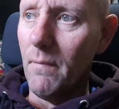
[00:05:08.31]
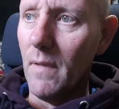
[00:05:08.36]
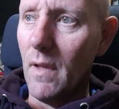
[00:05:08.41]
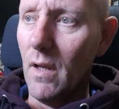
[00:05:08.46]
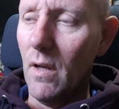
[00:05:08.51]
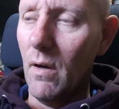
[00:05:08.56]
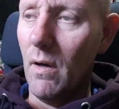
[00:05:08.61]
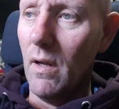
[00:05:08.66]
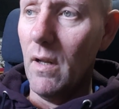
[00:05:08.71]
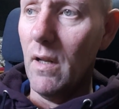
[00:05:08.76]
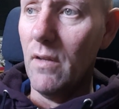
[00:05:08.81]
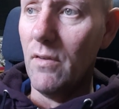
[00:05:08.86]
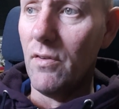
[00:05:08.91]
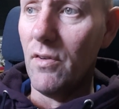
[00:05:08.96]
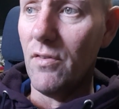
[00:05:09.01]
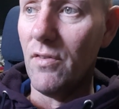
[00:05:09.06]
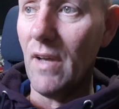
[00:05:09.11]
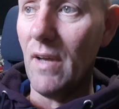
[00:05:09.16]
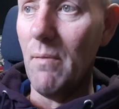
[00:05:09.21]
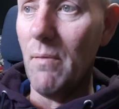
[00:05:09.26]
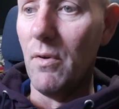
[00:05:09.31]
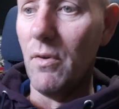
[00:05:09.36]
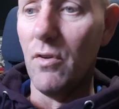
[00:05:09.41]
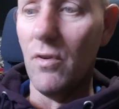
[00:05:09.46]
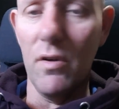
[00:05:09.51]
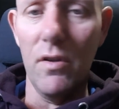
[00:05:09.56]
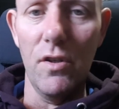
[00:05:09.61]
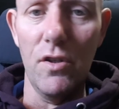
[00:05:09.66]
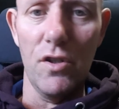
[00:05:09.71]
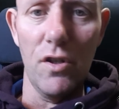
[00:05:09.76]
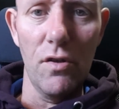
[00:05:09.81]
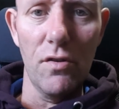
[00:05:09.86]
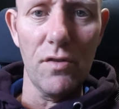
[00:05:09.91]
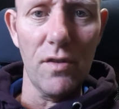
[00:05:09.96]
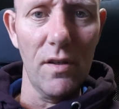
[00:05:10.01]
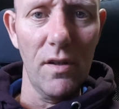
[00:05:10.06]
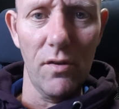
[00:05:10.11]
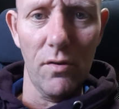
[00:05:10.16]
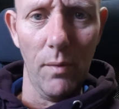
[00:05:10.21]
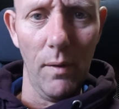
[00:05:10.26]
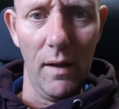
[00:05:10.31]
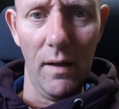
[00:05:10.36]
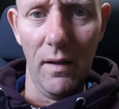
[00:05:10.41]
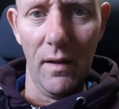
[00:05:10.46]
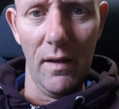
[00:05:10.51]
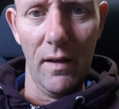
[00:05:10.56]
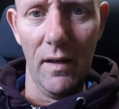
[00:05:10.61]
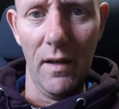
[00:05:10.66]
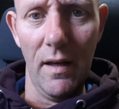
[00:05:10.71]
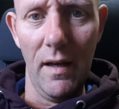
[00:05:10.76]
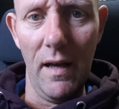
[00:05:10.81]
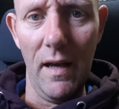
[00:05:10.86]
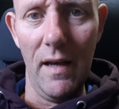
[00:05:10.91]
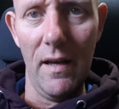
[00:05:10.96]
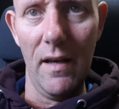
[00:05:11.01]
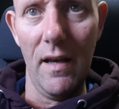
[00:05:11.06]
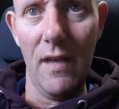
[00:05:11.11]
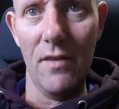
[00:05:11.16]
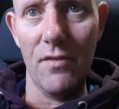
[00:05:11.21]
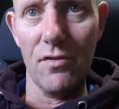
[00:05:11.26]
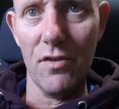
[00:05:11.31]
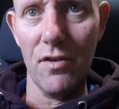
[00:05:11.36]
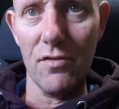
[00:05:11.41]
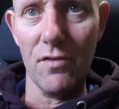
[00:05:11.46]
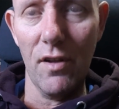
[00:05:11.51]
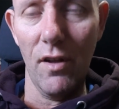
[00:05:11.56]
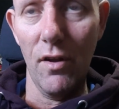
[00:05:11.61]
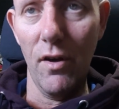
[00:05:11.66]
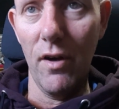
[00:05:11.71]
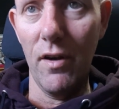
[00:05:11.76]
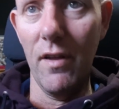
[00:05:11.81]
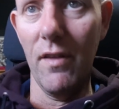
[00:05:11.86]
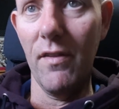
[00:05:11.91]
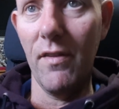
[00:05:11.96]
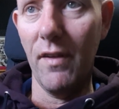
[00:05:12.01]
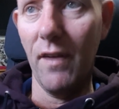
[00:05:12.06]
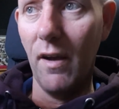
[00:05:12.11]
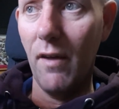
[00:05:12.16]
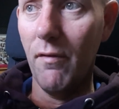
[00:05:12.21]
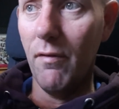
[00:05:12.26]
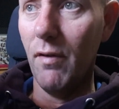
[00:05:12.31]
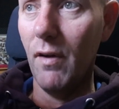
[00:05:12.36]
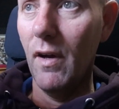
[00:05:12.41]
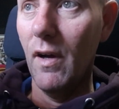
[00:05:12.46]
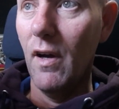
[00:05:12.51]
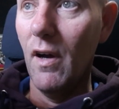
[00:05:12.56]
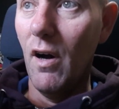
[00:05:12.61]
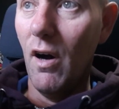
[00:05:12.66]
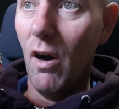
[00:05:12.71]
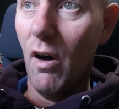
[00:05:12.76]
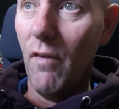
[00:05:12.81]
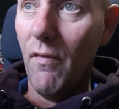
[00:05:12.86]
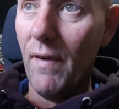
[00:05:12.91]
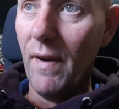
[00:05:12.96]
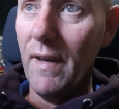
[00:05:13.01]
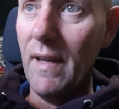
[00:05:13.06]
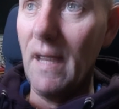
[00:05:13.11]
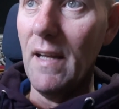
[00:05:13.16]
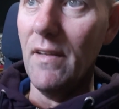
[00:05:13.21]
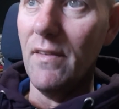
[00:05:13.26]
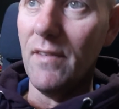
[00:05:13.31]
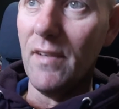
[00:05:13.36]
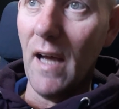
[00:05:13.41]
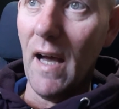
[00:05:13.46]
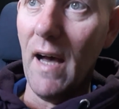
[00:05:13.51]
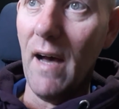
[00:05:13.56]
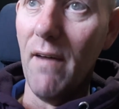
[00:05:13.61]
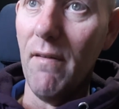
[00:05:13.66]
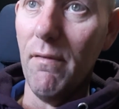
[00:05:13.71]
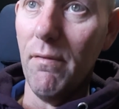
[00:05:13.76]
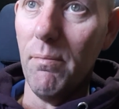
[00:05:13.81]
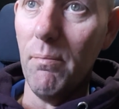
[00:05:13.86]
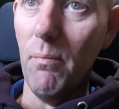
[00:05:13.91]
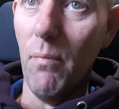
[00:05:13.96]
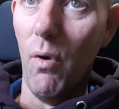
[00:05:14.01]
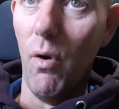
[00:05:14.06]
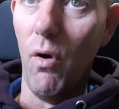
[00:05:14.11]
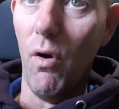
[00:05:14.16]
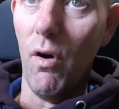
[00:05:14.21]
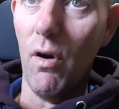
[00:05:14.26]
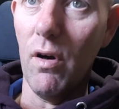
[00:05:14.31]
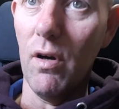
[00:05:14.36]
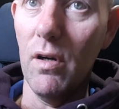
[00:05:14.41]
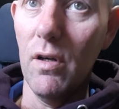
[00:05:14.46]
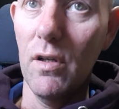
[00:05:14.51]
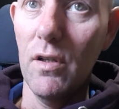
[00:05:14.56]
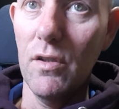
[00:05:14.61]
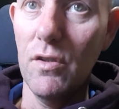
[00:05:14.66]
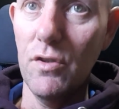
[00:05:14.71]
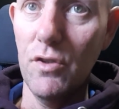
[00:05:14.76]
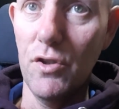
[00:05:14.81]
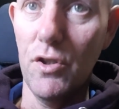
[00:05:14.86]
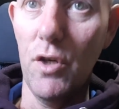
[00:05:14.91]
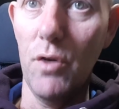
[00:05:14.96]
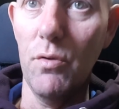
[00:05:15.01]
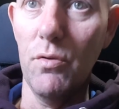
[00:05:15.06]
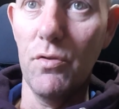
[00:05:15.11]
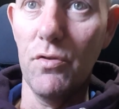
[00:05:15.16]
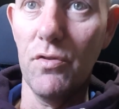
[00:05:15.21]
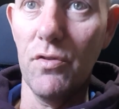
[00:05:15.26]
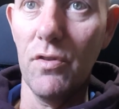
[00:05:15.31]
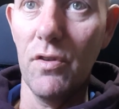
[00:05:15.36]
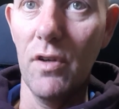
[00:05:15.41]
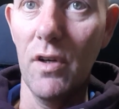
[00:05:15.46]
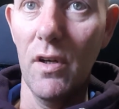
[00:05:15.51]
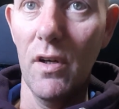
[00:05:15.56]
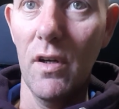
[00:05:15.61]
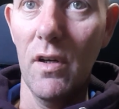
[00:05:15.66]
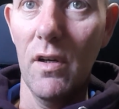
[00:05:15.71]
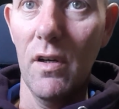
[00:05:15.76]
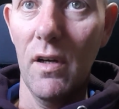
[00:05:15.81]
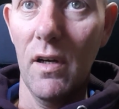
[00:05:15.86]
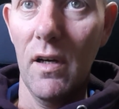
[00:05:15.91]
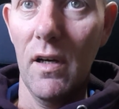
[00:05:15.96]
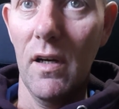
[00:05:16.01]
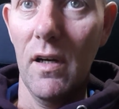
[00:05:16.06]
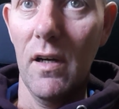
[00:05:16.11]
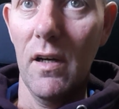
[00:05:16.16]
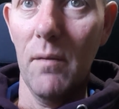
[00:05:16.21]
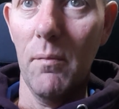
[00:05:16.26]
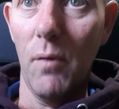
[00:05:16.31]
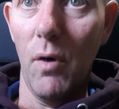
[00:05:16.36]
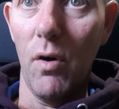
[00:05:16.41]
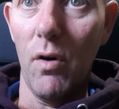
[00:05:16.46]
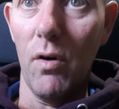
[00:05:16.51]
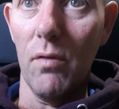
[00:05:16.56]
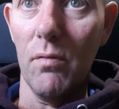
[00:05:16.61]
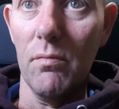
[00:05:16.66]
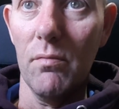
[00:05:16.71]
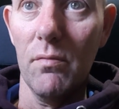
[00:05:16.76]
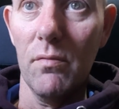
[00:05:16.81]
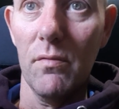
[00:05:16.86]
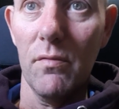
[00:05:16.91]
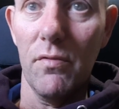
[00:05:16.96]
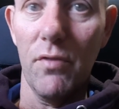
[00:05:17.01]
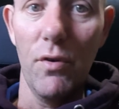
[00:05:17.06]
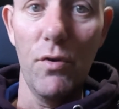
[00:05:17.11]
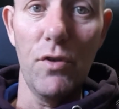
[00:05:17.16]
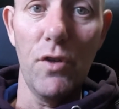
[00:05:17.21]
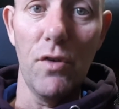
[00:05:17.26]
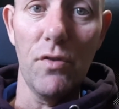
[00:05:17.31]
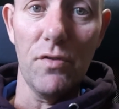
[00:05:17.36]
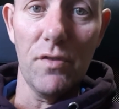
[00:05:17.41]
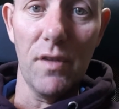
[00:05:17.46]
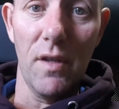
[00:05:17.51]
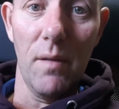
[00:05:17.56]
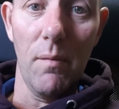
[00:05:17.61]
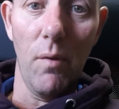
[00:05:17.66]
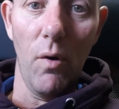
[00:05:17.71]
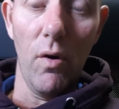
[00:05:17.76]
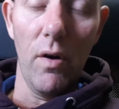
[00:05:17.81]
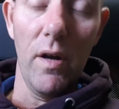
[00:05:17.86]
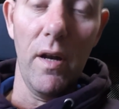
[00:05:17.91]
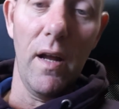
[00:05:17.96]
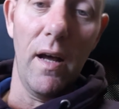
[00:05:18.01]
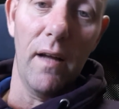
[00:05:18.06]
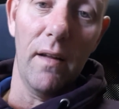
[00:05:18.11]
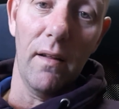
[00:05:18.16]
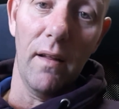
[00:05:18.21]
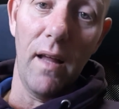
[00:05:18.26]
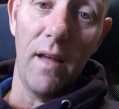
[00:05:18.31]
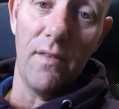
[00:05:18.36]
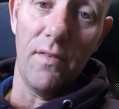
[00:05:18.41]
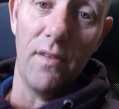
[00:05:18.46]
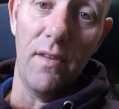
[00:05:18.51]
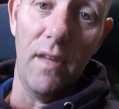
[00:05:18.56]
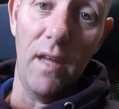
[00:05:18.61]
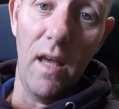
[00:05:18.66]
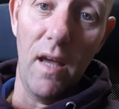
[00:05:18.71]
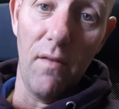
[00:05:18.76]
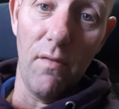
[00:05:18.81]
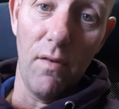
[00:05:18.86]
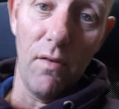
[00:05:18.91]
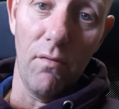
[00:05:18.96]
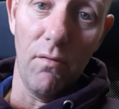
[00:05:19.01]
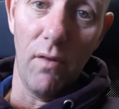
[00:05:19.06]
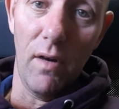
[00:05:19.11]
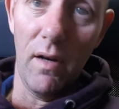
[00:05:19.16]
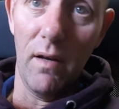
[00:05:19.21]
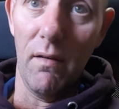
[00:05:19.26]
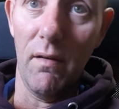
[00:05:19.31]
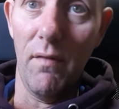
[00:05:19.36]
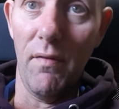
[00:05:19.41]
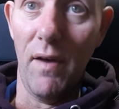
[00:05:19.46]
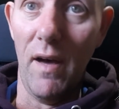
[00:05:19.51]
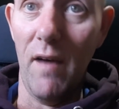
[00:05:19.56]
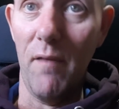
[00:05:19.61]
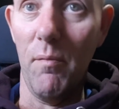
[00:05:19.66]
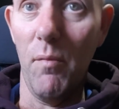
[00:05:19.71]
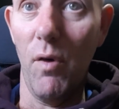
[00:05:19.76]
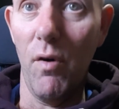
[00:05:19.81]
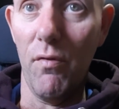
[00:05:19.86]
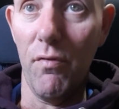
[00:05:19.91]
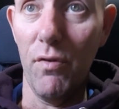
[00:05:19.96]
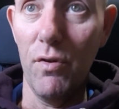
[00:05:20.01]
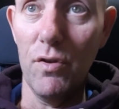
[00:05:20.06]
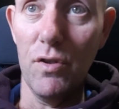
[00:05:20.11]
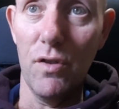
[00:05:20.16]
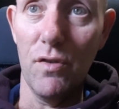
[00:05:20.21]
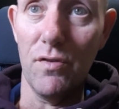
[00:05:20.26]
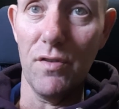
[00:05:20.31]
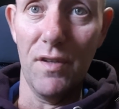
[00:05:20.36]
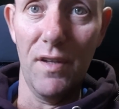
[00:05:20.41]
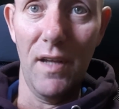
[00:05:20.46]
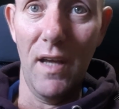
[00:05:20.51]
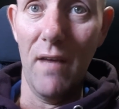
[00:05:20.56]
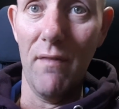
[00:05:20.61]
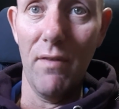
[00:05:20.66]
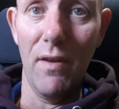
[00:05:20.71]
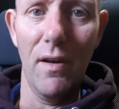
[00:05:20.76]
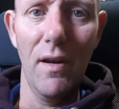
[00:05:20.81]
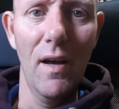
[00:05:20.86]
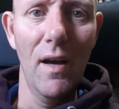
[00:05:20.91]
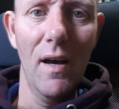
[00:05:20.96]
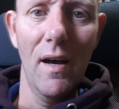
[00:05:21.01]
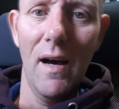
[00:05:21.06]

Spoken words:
You know, and it's the same with doing the juicing as well. It's just a learning thing of I need to have more juice, more fruit juices in the morning and less in the evening, right? If I have more fruit juice in the evening,